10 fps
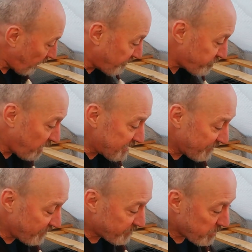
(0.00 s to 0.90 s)
I've tried
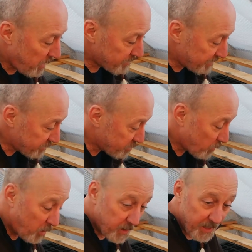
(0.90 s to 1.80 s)
different varieties as
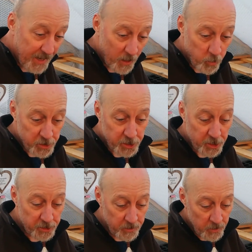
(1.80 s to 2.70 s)
well. King Edwards are
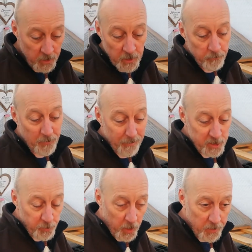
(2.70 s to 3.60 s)
good,
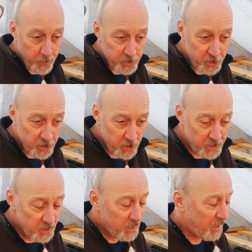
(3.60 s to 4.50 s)
Maris Pipers are
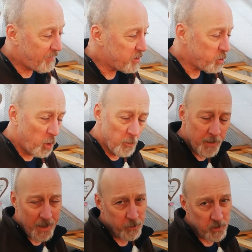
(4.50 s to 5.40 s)
good, and there's all
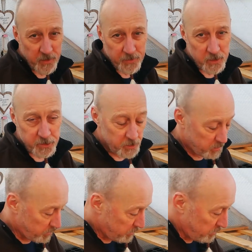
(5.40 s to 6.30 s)
manner of others.
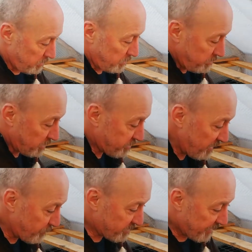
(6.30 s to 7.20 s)
Your
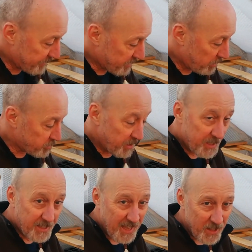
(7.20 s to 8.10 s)
seed potatoes,
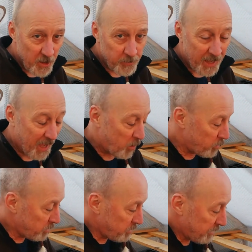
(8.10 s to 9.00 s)
get them now,
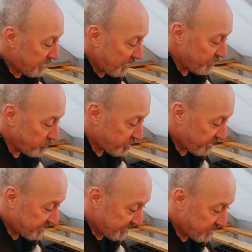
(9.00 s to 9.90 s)
get them
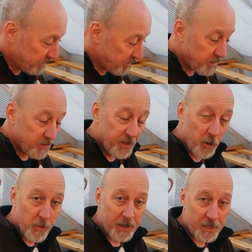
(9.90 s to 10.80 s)
chitted.
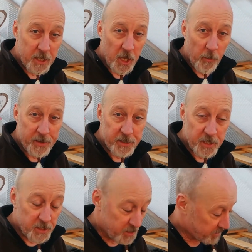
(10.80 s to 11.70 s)
They're ready to go into
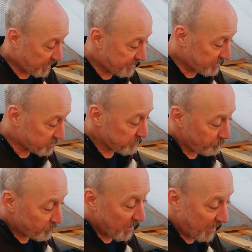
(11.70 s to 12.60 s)
containers,
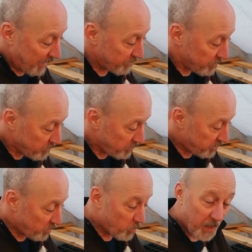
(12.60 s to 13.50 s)
and
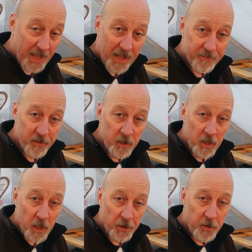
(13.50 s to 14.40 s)
you will have
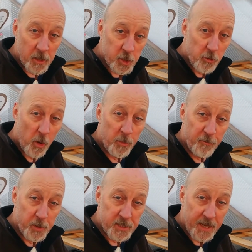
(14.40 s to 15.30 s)
a nice crop of
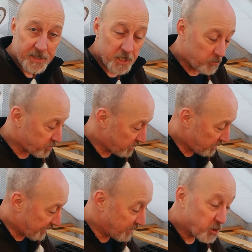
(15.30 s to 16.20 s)
potatoes
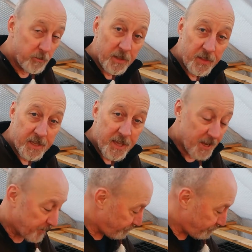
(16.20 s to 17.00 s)
later in the year.